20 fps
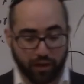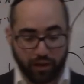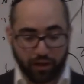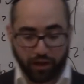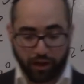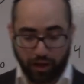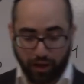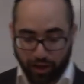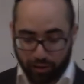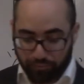
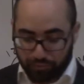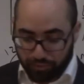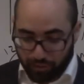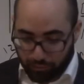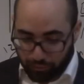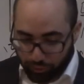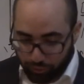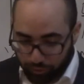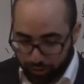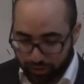Um,
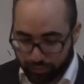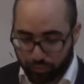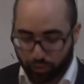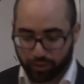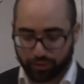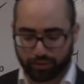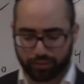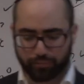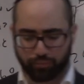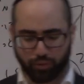number three is
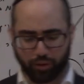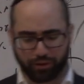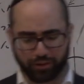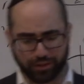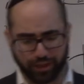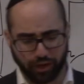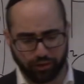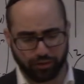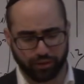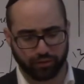brought, brought
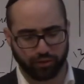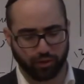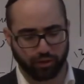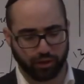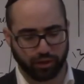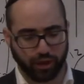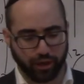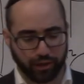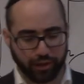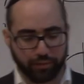down in the
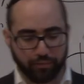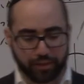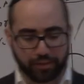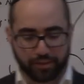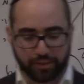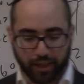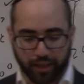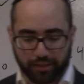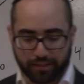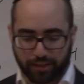Orach Chayim. It
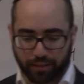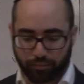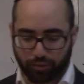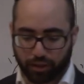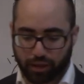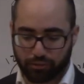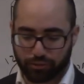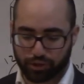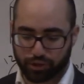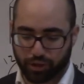says that
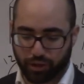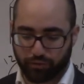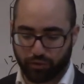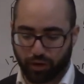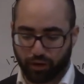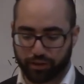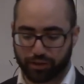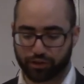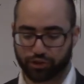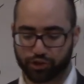Baruch of
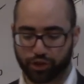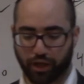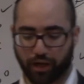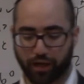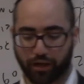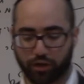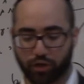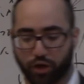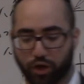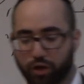honey is
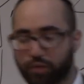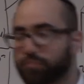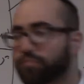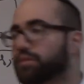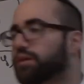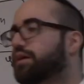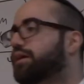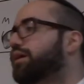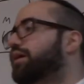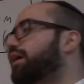shehakol.
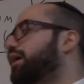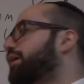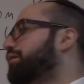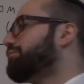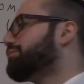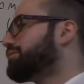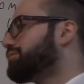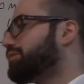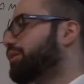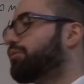
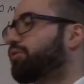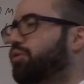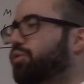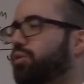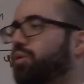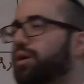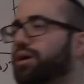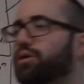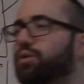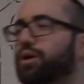Um, some
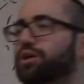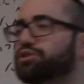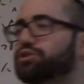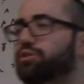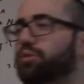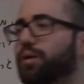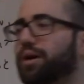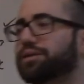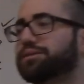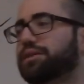one
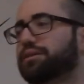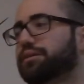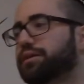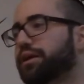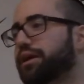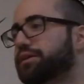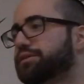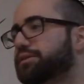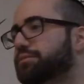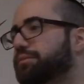question: Why is that the
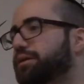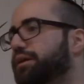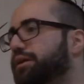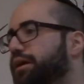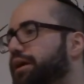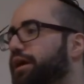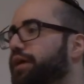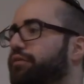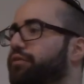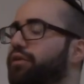case? I mean,
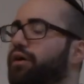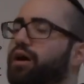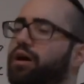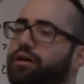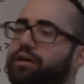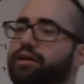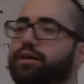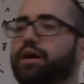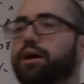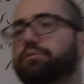if
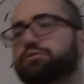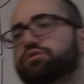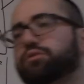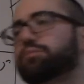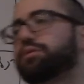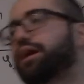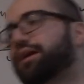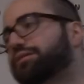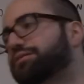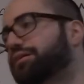honey comes from
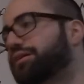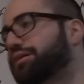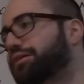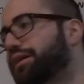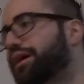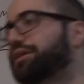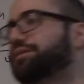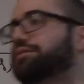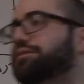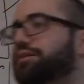nectar and
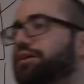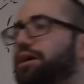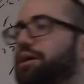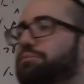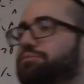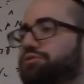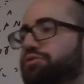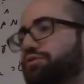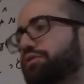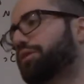nectar
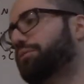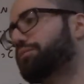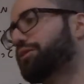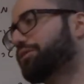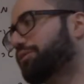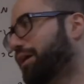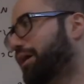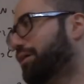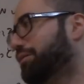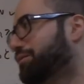comes from the
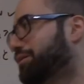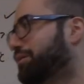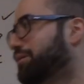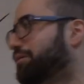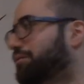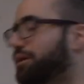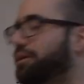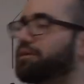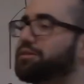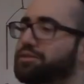ground,
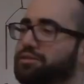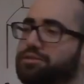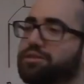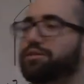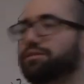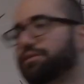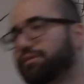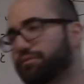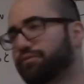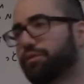because right,
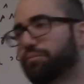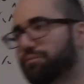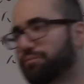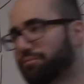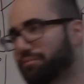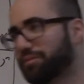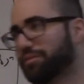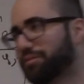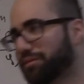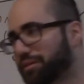from
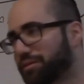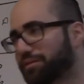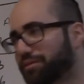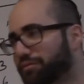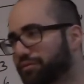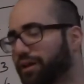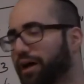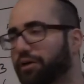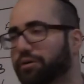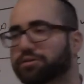the
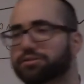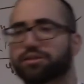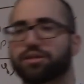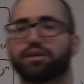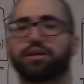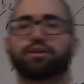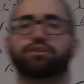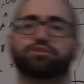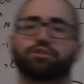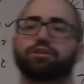flowers,
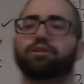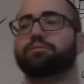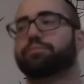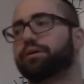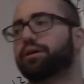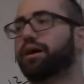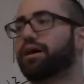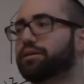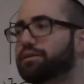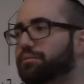shouldn't it
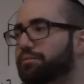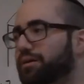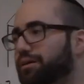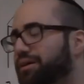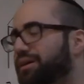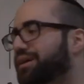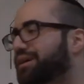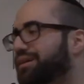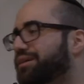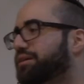be hadam?
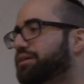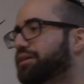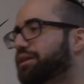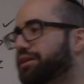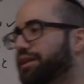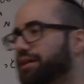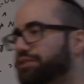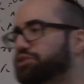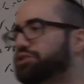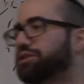Clearly,
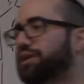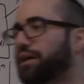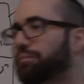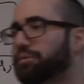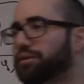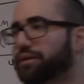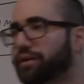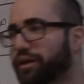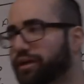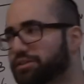that should not be
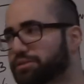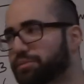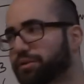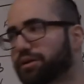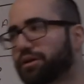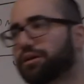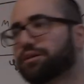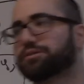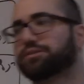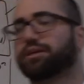the case
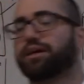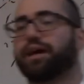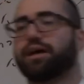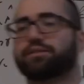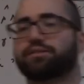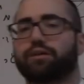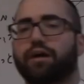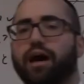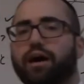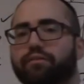because it
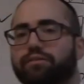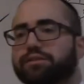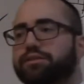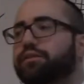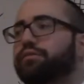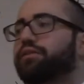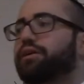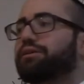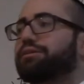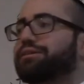has obviously
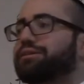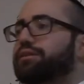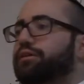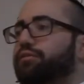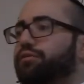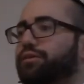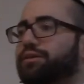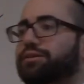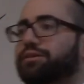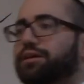a very
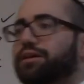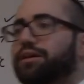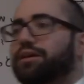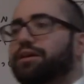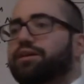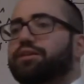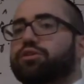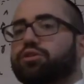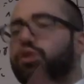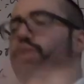different
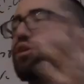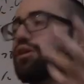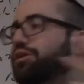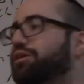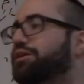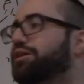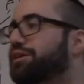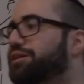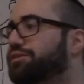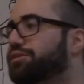
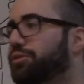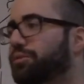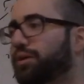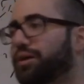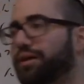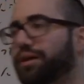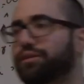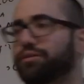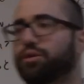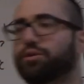look to
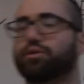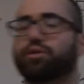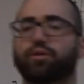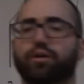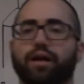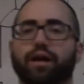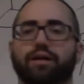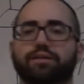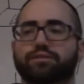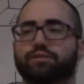what it no longer
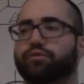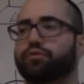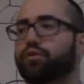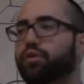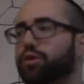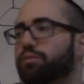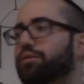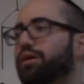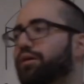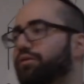has the
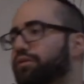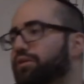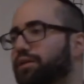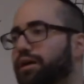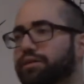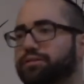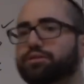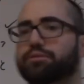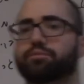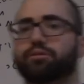form of the
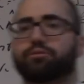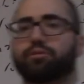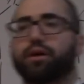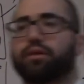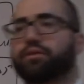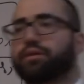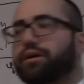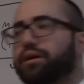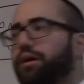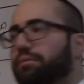nectar, but
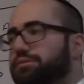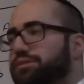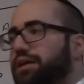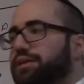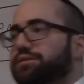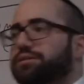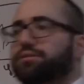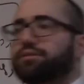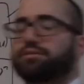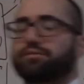rather it comes
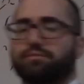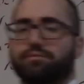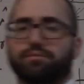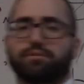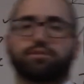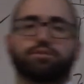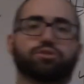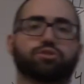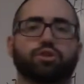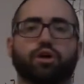as a dis
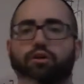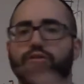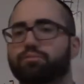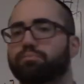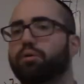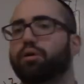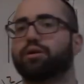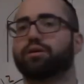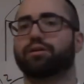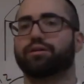
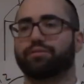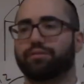dissolved part,